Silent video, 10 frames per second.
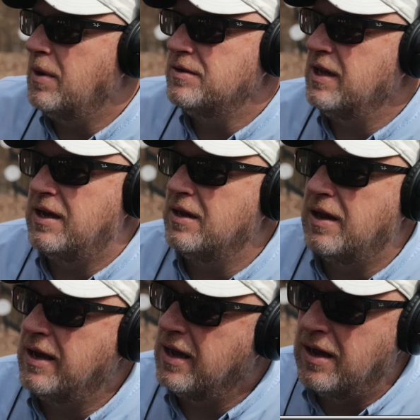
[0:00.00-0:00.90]
not taking
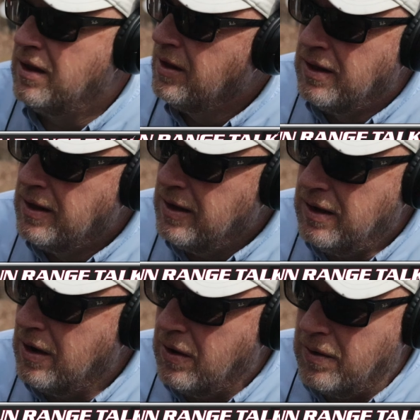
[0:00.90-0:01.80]
like a,
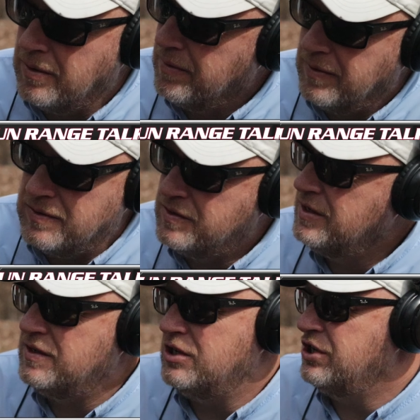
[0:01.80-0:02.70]
you know,
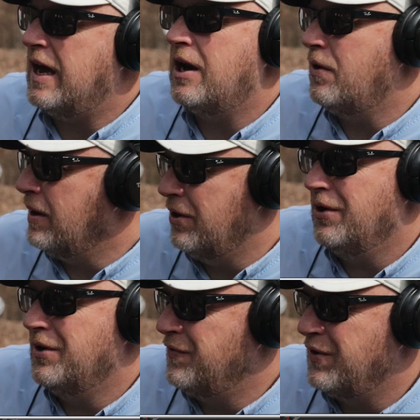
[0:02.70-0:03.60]
CZ Shadow out
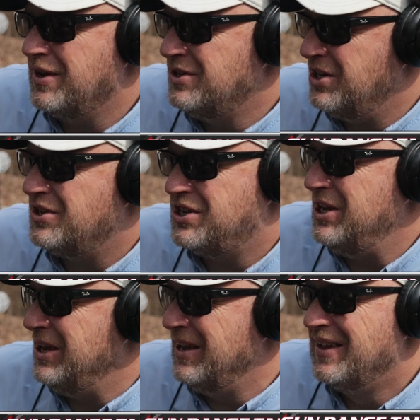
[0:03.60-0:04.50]
on a freaking jet
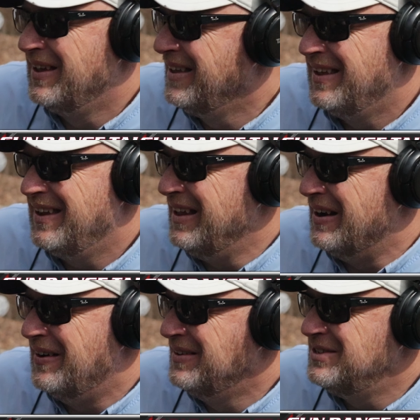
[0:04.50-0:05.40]
ski, you
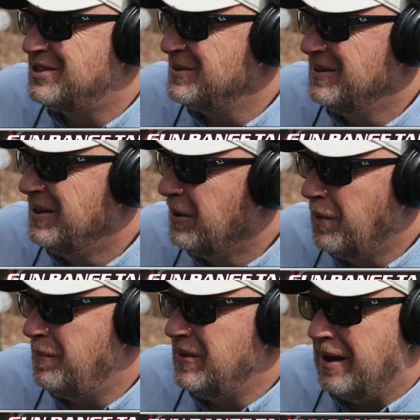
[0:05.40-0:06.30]
know, just whipping